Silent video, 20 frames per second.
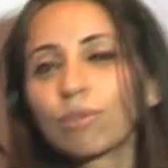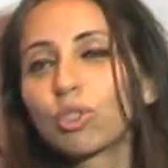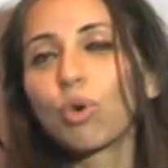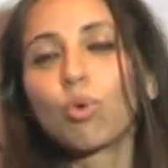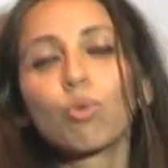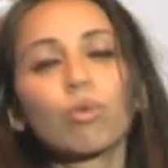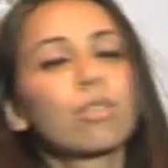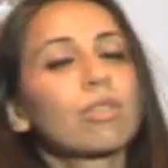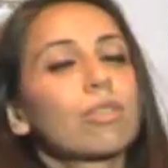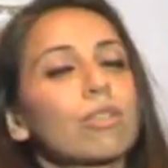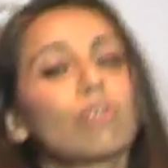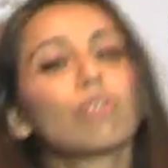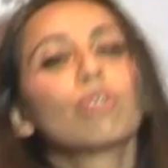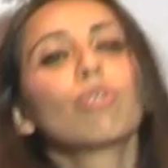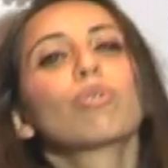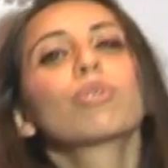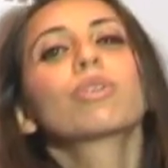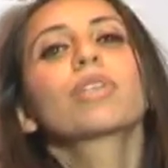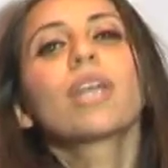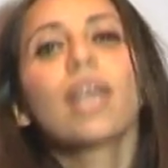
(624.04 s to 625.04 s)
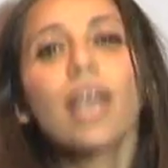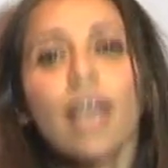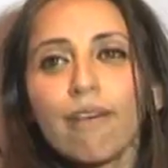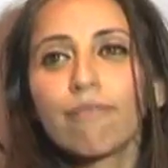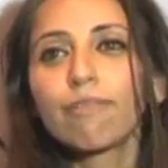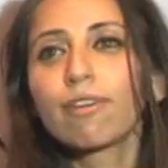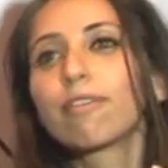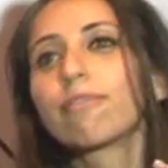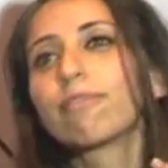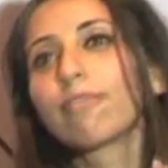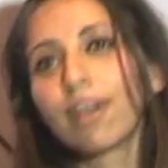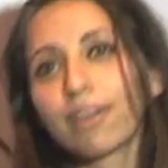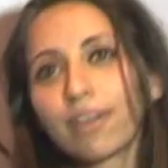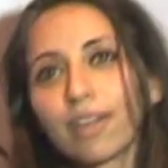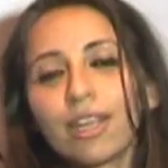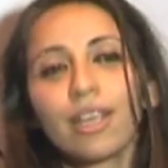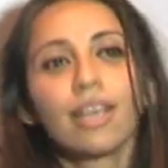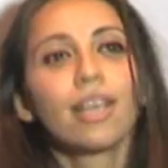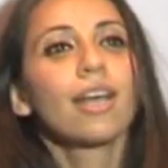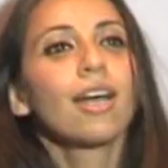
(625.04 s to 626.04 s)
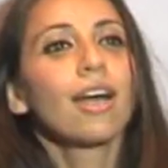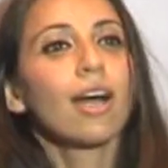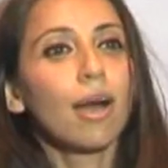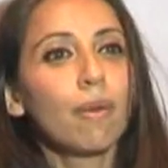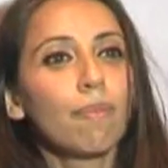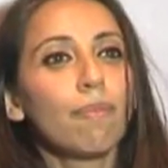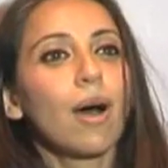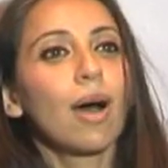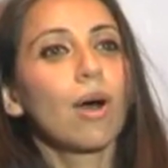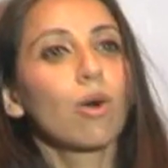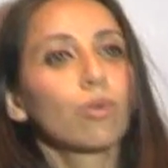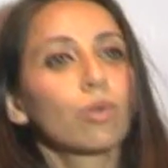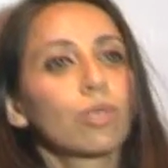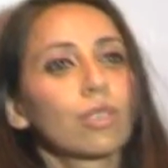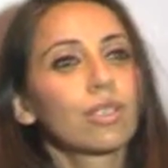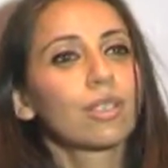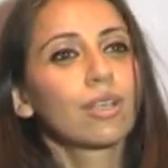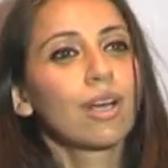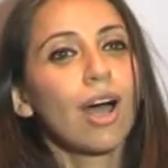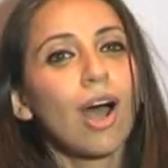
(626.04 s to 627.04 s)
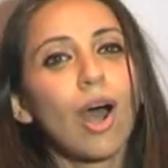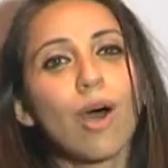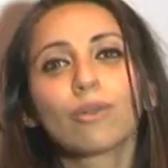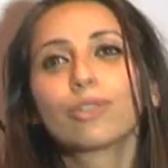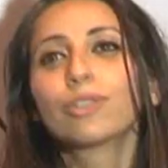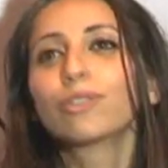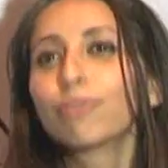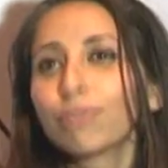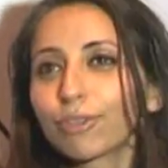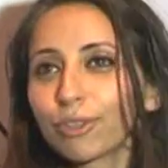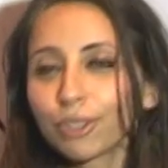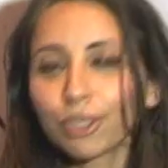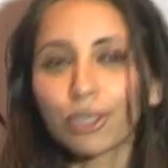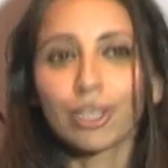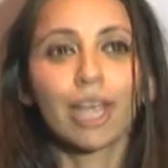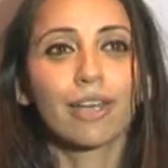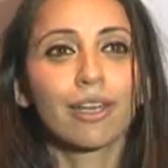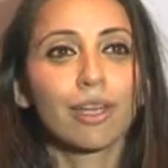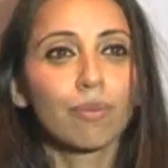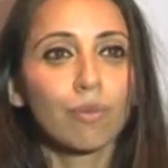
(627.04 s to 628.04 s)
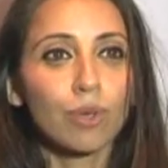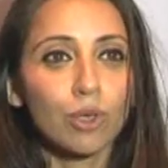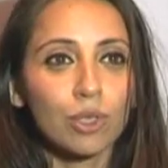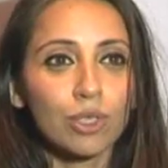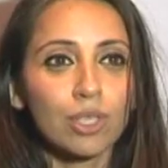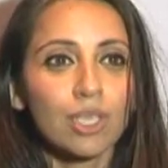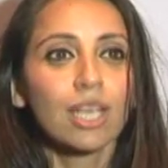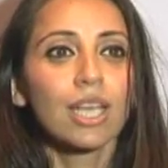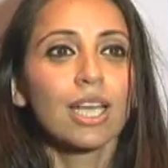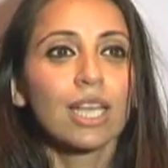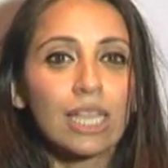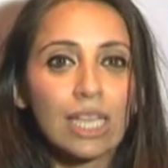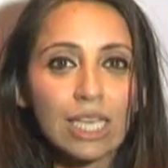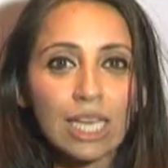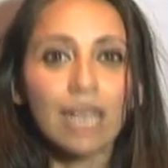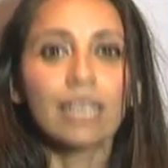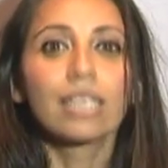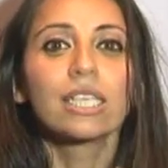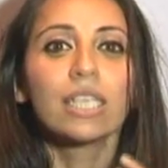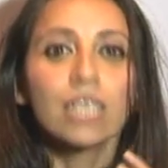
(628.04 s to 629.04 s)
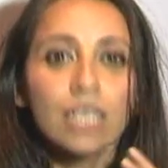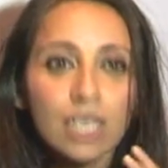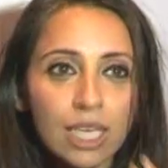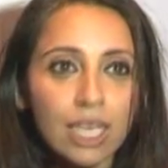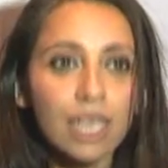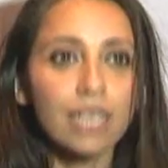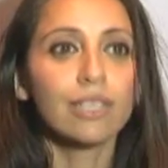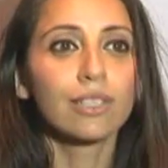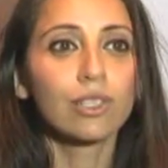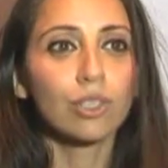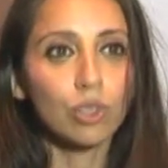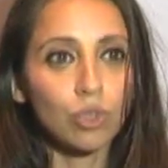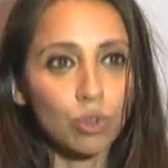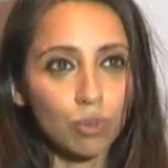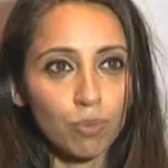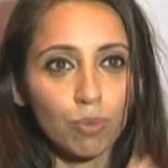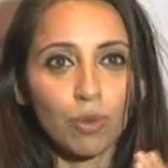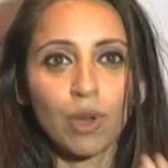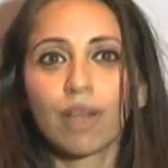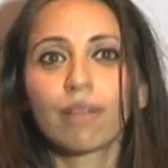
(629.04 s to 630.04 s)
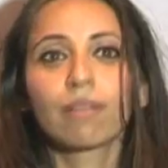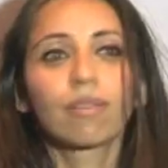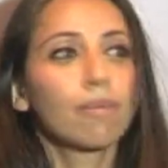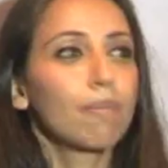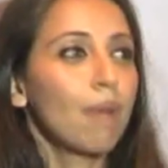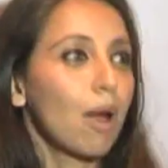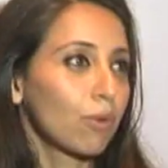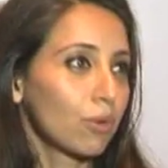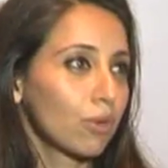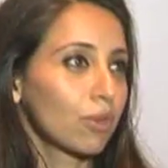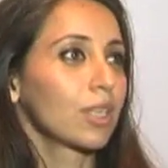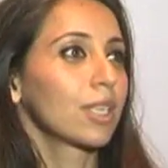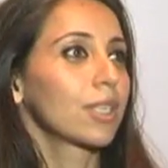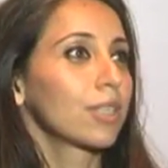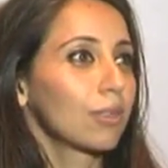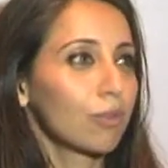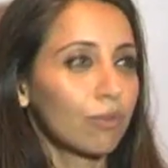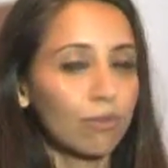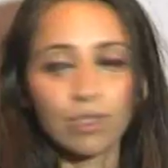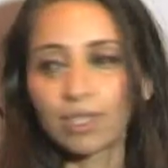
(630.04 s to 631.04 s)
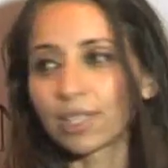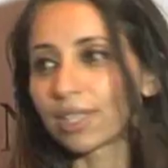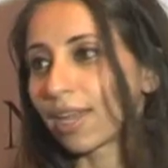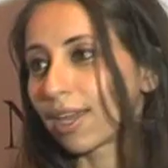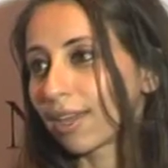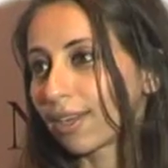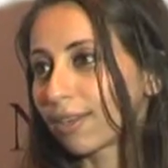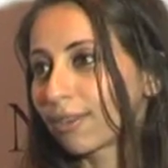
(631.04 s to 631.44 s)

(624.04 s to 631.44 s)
Don't ever worry about how different you're getting, because the idea is to break the boundaries of design.